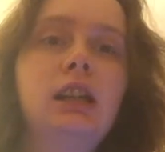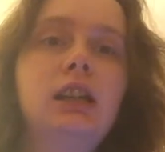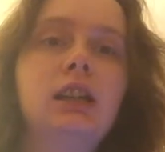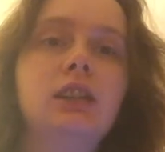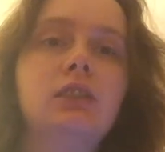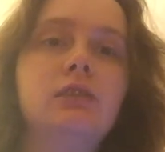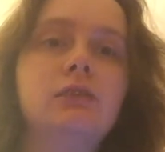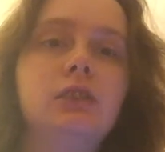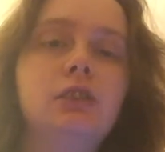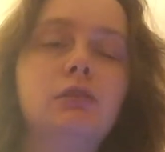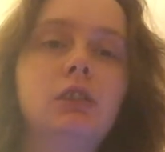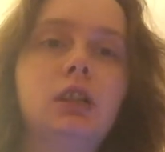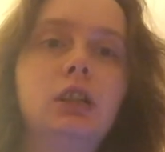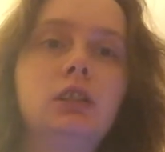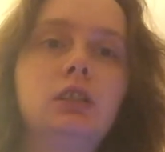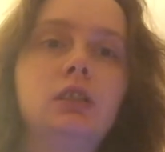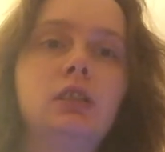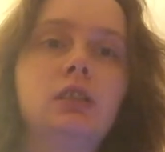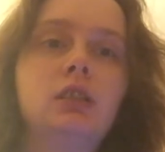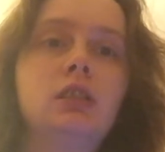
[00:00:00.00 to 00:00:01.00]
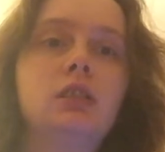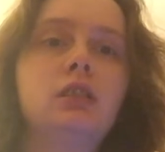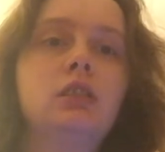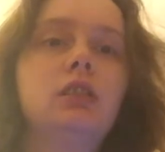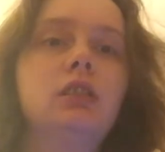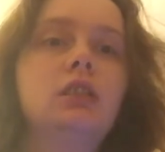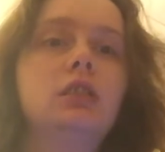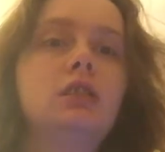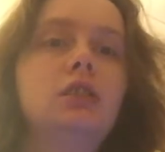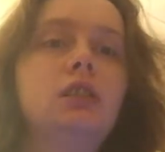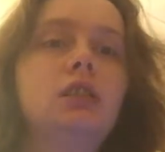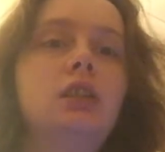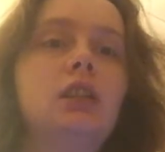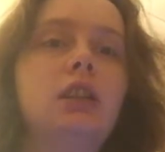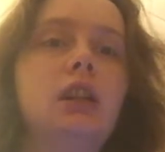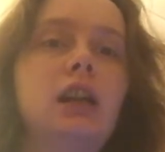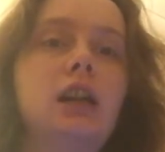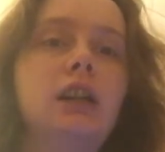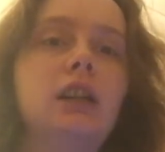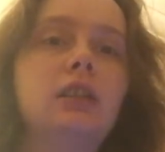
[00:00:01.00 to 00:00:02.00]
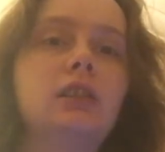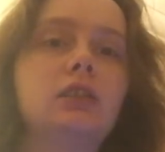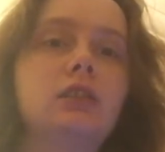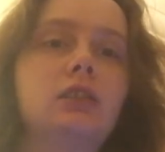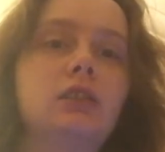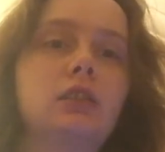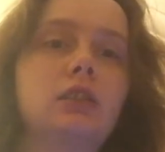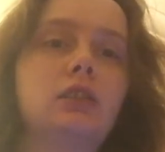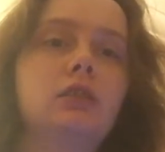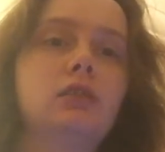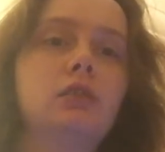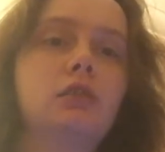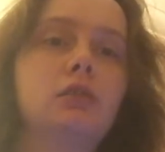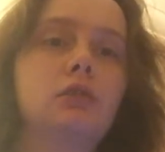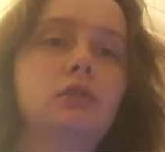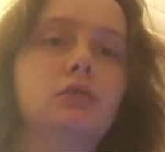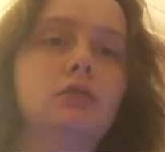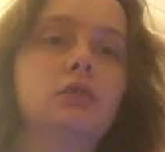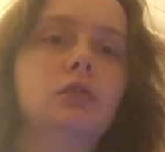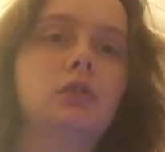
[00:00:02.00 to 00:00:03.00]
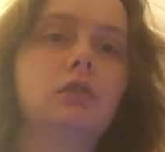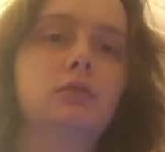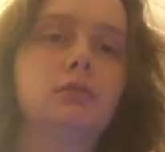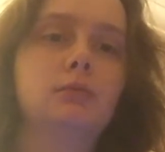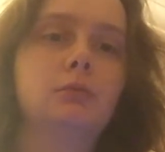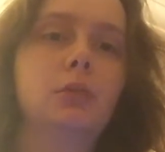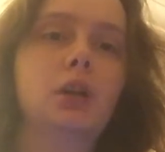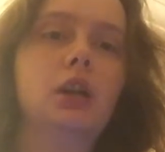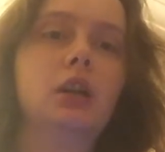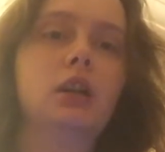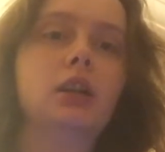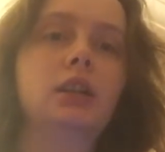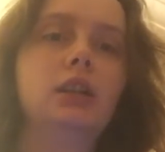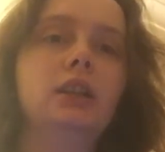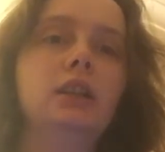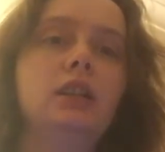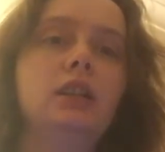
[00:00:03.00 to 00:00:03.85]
Hi everyone, and to all of my